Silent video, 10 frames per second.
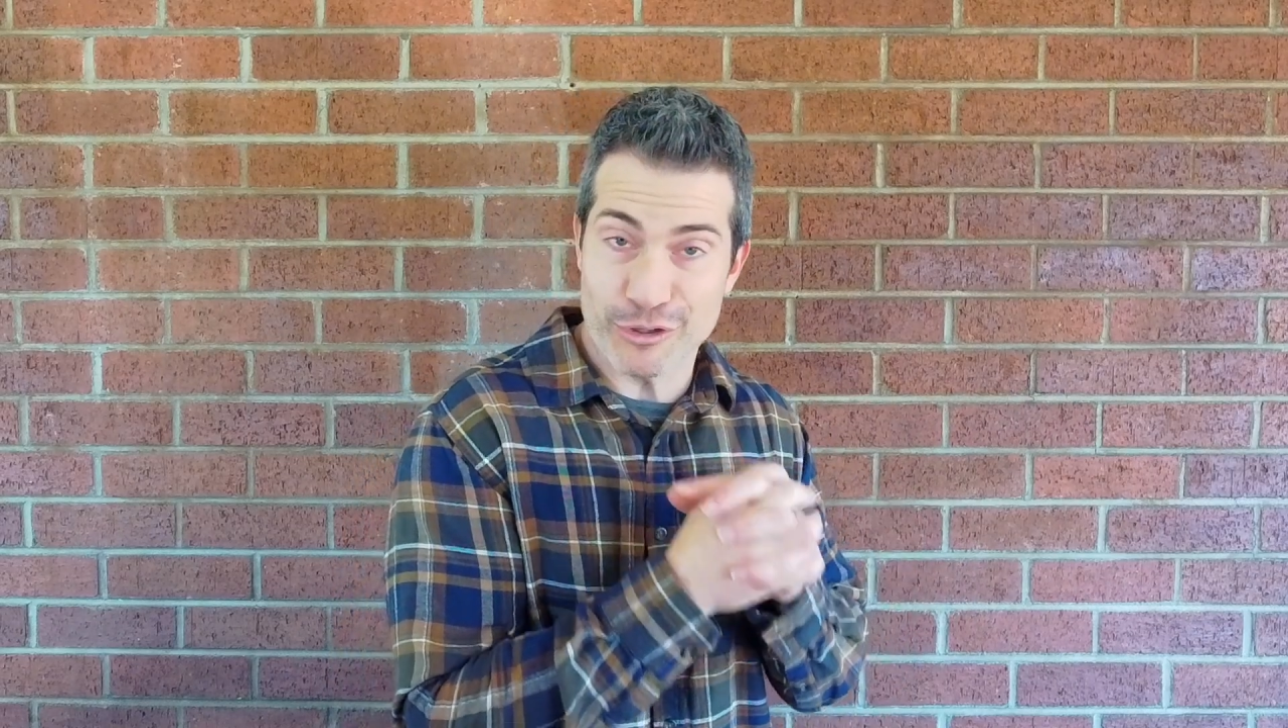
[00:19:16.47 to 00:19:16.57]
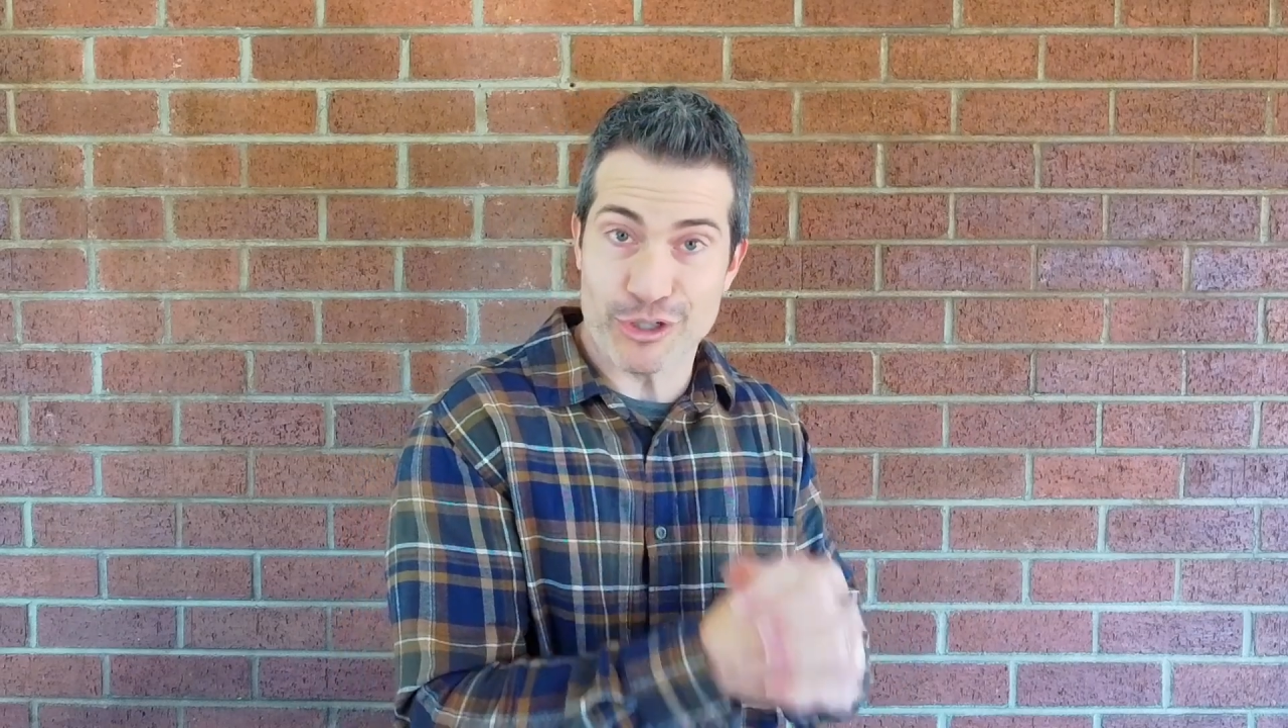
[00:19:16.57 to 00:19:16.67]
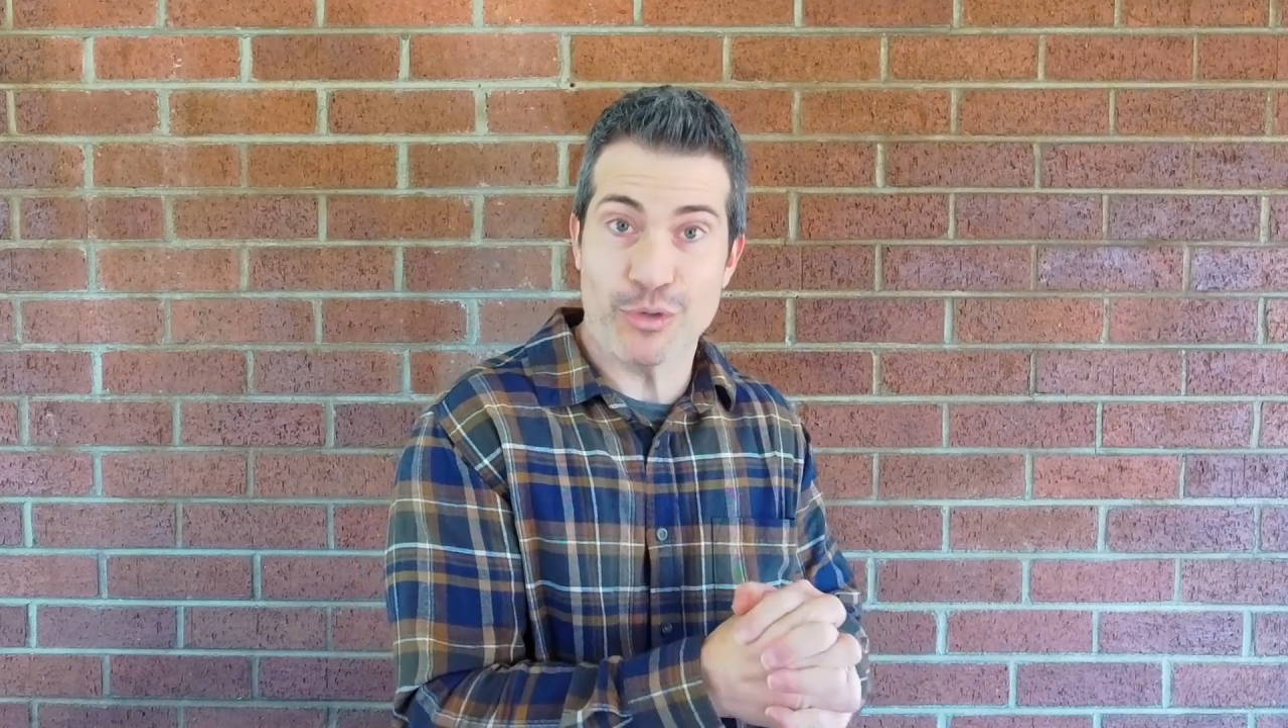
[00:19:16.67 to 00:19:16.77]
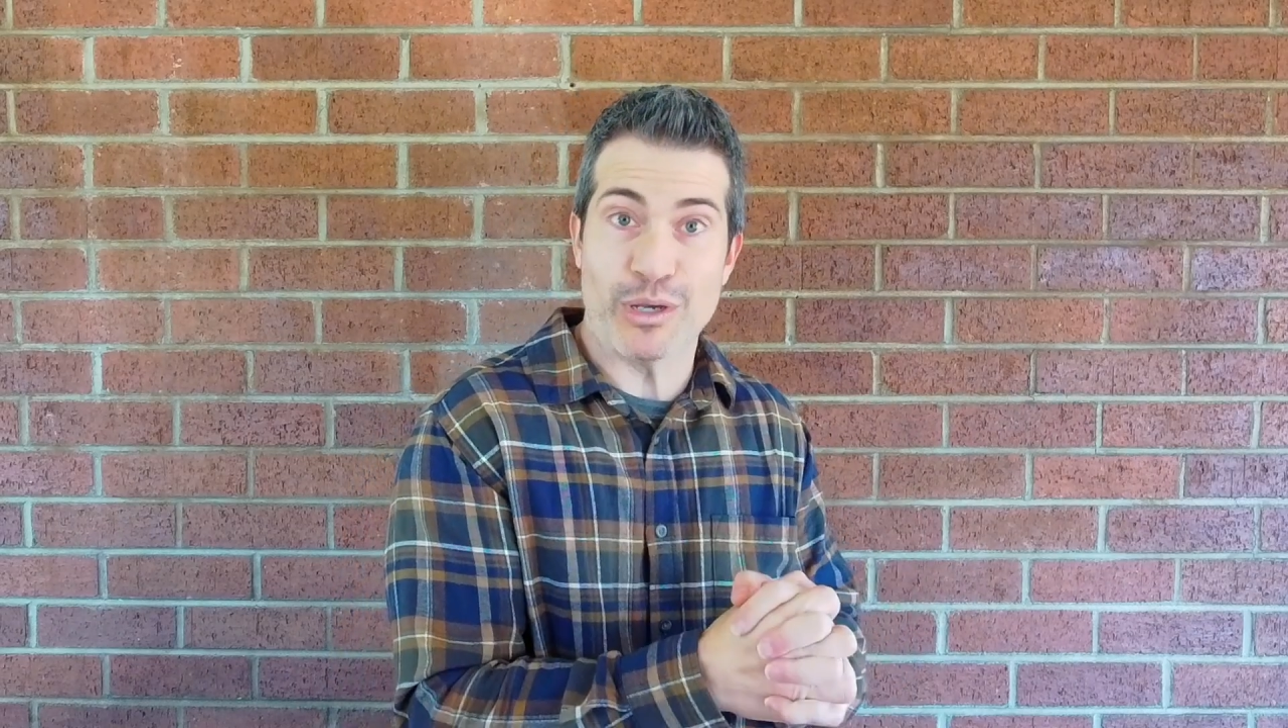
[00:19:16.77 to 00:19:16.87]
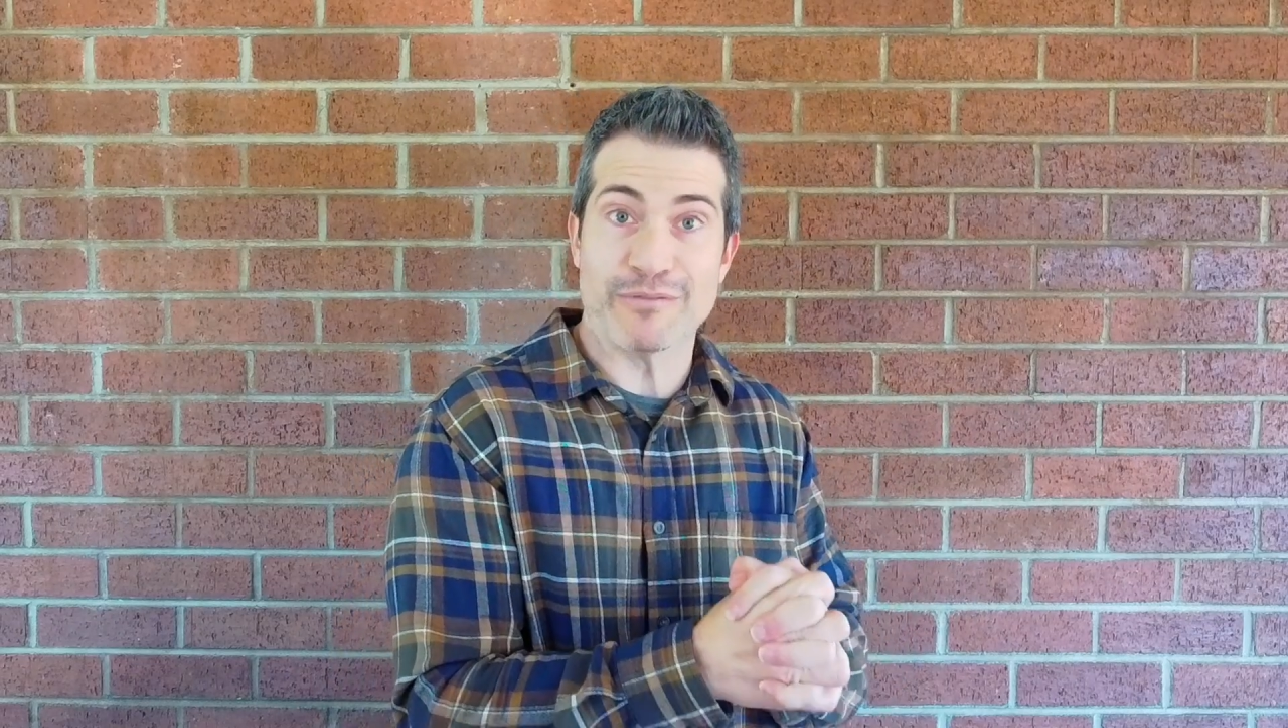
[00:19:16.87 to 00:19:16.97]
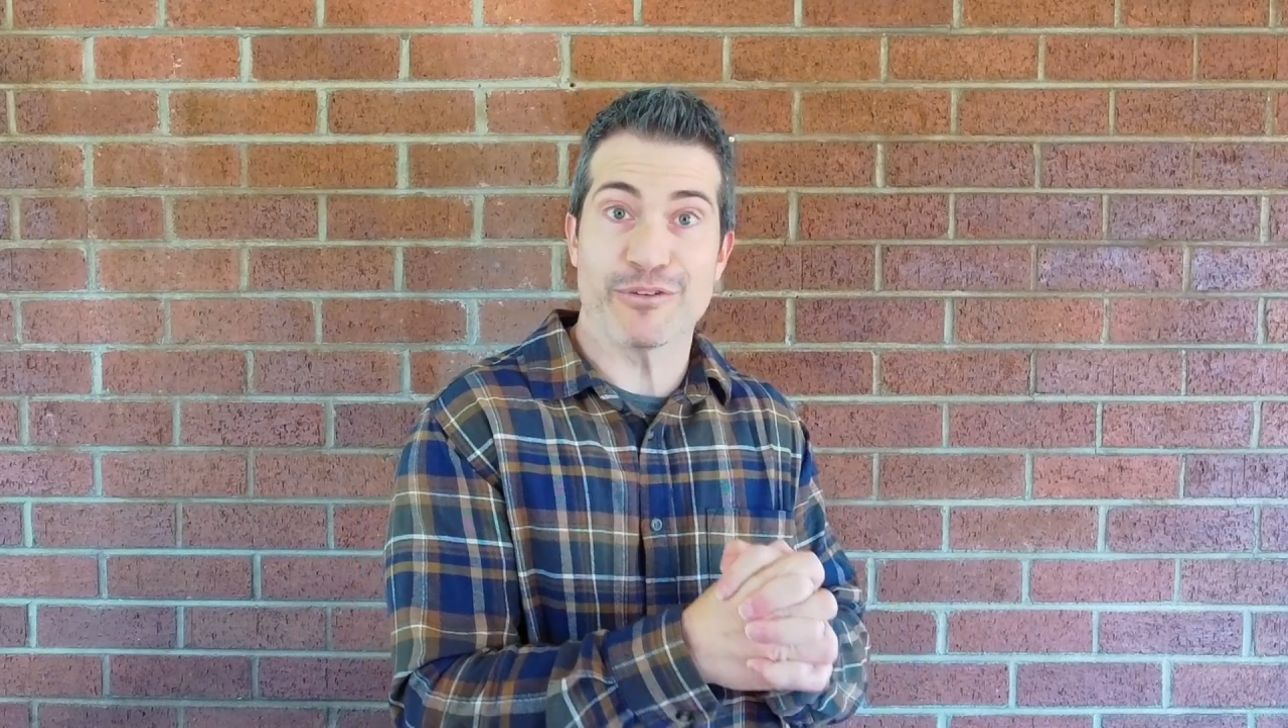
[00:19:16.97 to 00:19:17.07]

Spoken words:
doing,